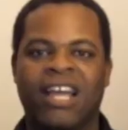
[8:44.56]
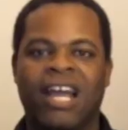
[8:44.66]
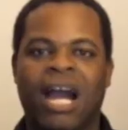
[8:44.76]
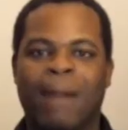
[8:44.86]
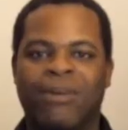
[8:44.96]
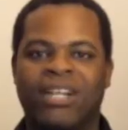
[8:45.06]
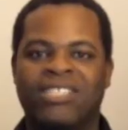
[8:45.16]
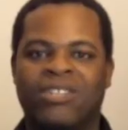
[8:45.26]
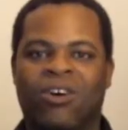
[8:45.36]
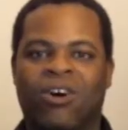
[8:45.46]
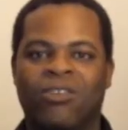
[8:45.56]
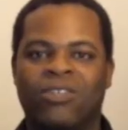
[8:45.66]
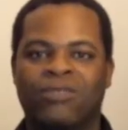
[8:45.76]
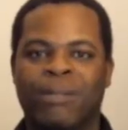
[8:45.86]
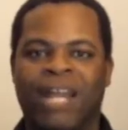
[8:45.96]
I'm pretty sure all
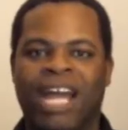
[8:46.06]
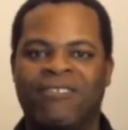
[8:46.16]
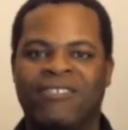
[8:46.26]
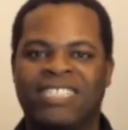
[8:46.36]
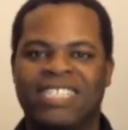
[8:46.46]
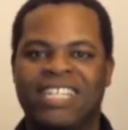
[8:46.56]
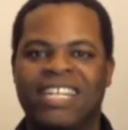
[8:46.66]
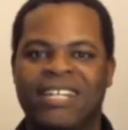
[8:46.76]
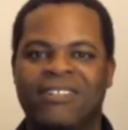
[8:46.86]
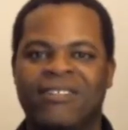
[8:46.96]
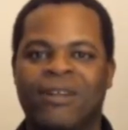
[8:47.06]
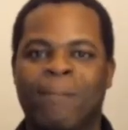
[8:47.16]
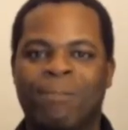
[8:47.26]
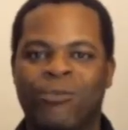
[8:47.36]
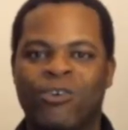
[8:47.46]
those women have seen
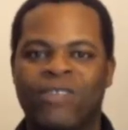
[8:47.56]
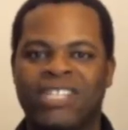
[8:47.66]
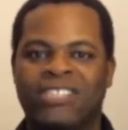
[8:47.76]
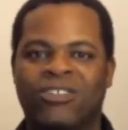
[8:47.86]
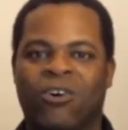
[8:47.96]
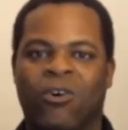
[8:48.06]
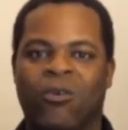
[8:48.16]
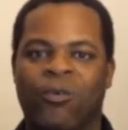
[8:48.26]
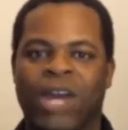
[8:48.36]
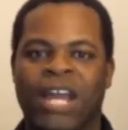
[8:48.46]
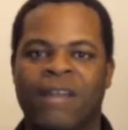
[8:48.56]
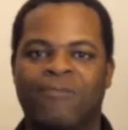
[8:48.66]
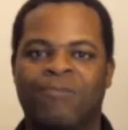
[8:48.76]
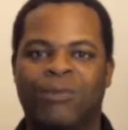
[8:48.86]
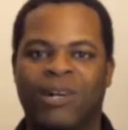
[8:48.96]
movies or read
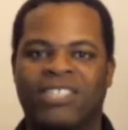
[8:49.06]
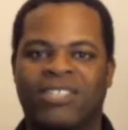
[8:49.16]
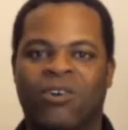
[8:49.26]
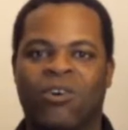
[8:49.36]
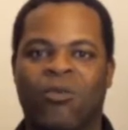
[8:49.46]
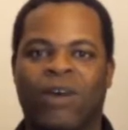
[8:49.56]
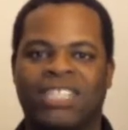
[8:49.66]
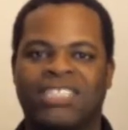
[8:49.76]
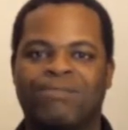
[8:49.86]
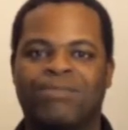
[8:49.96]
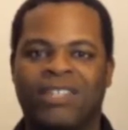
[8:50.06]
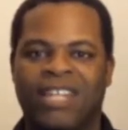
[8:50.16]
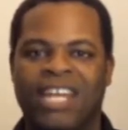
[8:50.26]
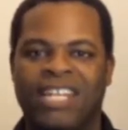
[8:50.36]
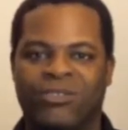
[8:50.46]
books or watched
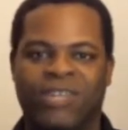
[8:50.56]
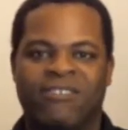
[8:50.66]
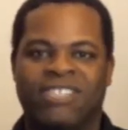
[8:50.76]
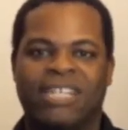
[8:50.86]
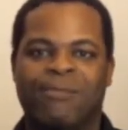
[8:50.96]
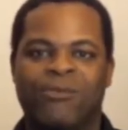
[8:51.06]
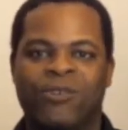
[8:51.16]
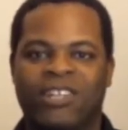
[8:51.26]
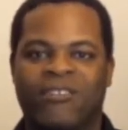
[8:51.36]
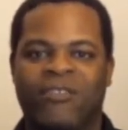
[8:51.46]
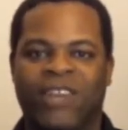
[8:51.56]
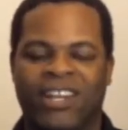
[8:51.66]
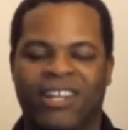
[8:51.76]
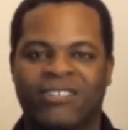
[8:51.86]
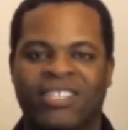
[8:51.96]
plays or even seen music
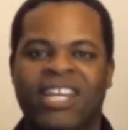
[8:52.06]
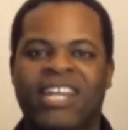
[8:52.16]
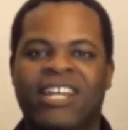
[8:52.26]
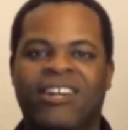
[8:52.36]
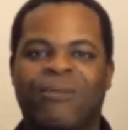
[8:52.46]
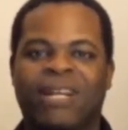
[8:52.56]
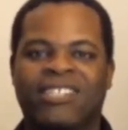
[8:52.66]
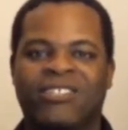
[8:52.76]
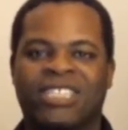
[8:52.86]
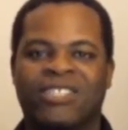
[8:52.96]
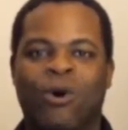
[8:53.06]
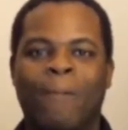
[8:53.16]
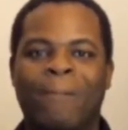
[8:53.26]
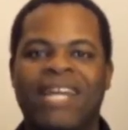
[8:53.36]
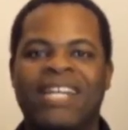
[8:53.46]
videos, you know, because there's so
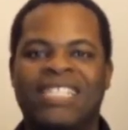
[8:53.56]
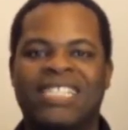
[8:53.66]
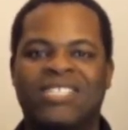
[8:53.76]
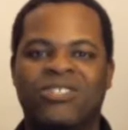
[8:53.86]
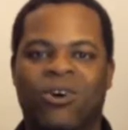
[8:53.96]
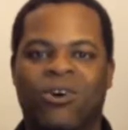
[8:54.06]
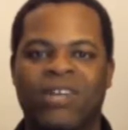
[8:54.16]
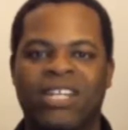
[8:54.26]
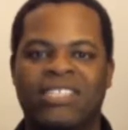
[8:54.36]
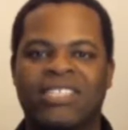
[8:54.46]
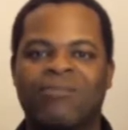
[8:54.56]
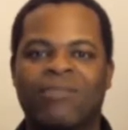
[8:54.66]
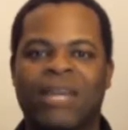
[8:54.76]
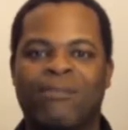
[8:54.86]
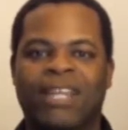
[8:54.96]
many stories
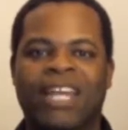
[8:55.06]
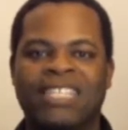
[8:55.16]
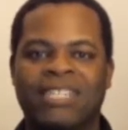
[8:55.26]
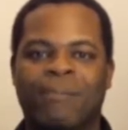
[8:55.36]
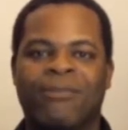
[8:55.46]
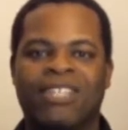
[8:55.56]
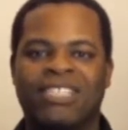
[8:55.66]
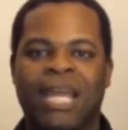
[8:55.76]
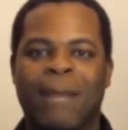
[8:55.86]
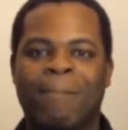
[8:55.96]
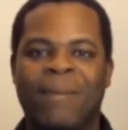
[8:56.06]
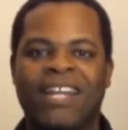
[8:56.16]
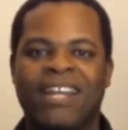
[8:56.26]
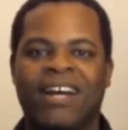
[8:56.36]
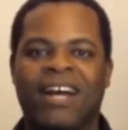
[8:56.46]
and plays and books and
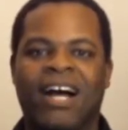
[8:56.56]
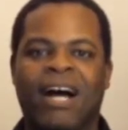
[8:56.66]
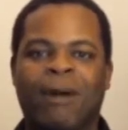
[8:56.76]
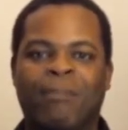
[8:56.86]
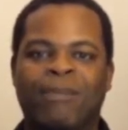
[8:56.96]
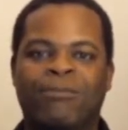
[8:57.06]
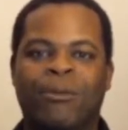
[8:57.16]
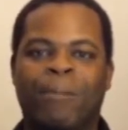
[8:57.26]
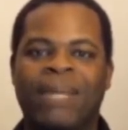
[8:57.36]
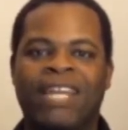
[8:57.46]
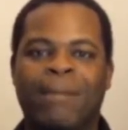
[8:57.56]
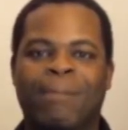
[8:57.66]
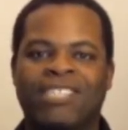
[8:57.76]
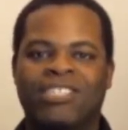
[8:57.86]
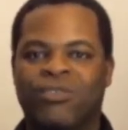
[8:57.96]
media about people being
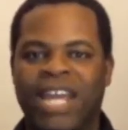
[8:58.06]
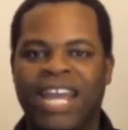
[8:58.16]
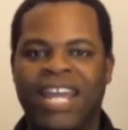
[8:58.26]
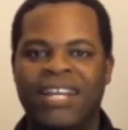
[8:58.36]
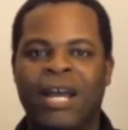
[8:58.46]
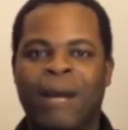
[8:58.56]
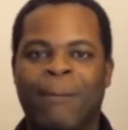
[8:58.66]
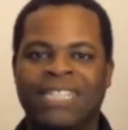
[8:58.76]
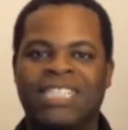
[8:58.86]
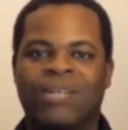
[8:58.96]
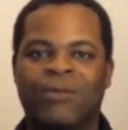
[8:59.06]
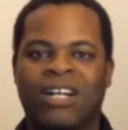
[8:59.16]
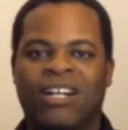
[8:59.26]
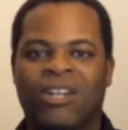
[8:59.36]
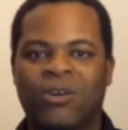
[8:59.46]
betrayed by
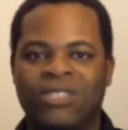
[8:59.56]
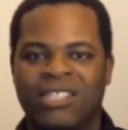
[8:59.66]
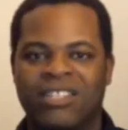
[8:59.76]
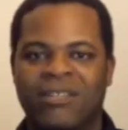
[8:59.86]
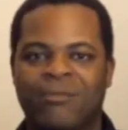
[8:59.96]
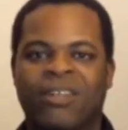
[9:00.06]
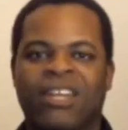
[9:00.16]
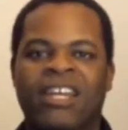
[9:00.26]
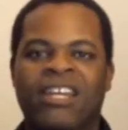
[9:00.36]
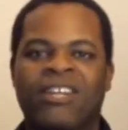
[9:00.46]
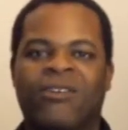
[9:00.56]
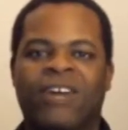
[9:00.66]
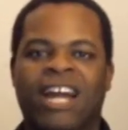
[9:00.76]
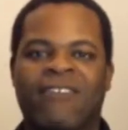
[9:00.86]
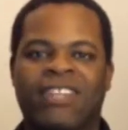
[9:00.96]
someone close to them. You know,
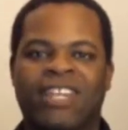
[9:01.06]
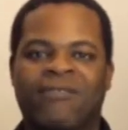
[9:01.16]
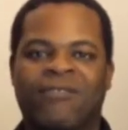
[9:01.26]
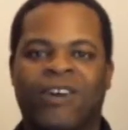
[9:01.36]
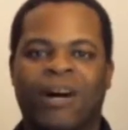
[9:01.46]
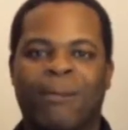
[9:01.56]
everything from